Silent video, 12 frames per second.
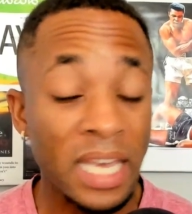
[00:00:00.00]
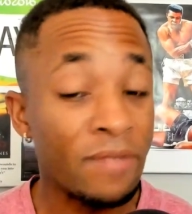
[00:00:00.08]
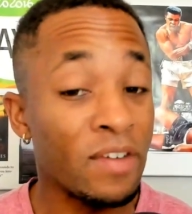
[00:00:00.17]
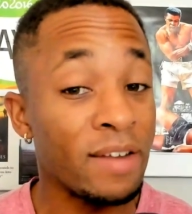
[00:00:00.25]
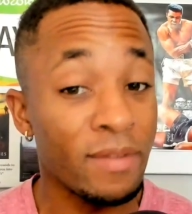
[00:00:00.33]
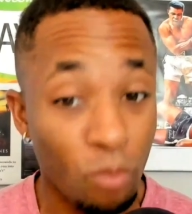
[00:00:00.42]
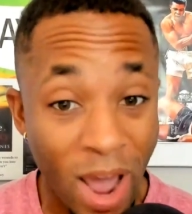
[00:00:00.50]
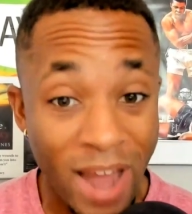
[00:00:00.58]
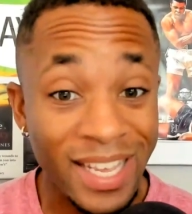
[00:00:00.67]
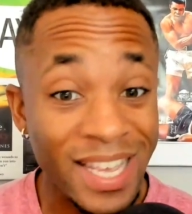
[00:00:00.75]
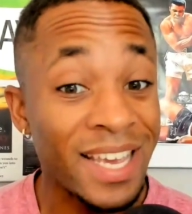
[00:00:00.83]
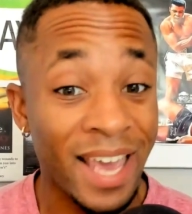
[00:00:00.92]
Even
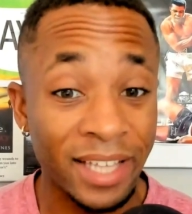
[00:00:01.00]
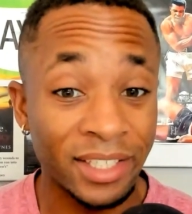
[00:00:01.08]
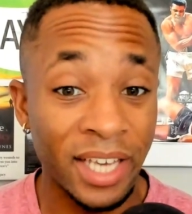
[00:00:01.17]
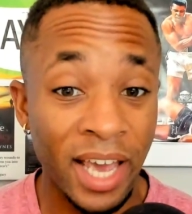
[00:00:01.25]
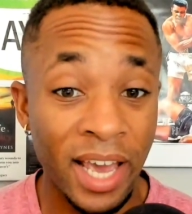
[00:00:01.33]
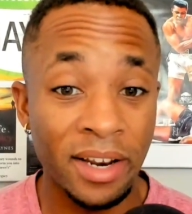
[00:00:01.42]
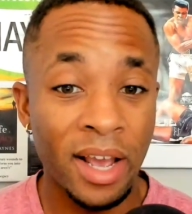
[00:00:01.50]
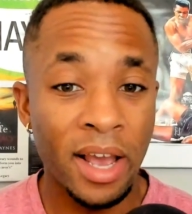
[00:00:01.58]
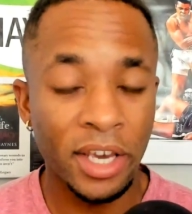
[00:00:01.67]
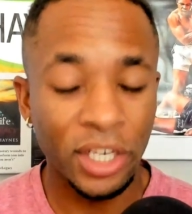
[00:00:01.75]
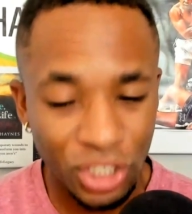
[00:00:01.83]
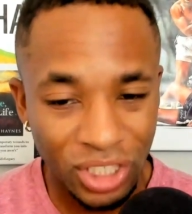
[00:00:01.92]
when he gets hit,
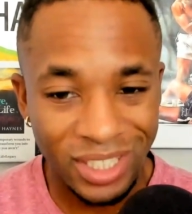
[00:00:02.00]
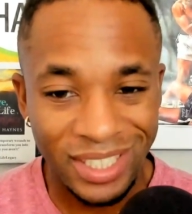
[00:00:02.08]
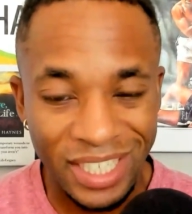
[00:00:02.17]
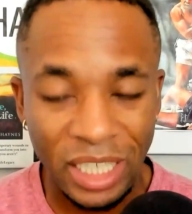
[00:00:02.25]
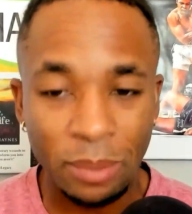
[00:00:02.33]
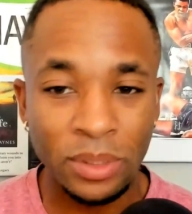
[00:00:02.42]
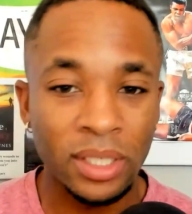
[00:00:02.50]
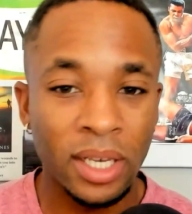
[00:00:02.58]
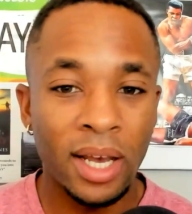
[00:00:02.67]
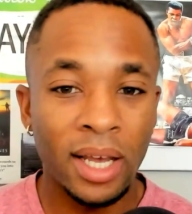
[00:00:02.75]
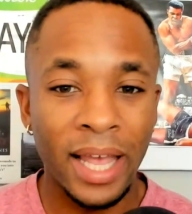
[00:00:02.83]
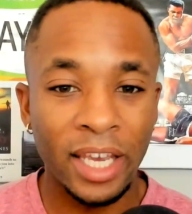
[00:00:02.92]
he just seems
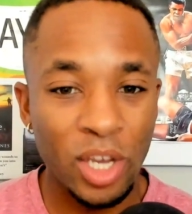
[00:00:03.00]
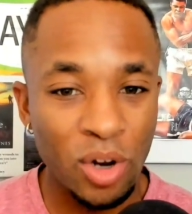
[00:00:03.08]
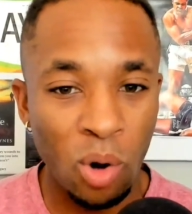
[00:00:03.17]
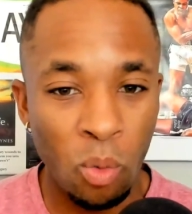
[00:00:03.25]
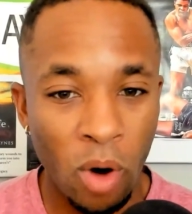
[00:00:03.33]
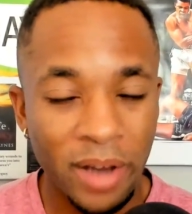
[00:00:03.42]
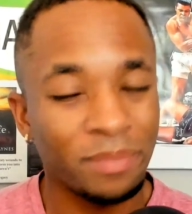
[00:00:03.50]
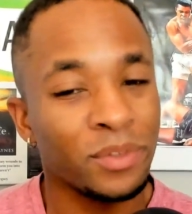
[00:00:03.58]
like, you know what?